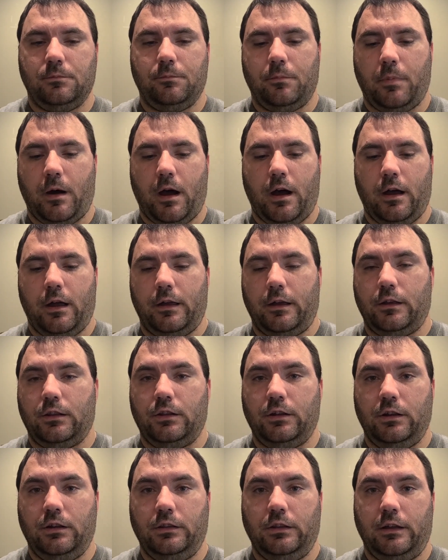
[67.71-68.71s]
by
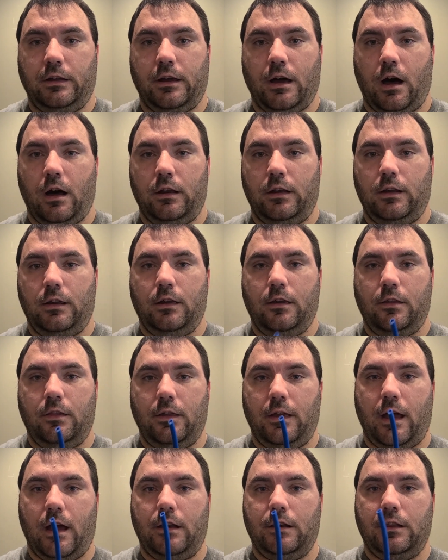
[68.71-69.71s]
cleanly cutting
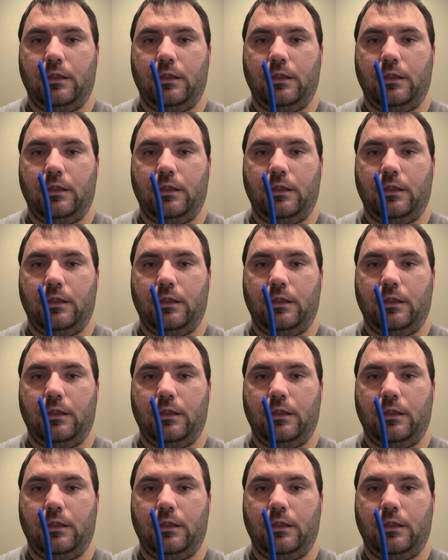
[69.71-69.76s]
the end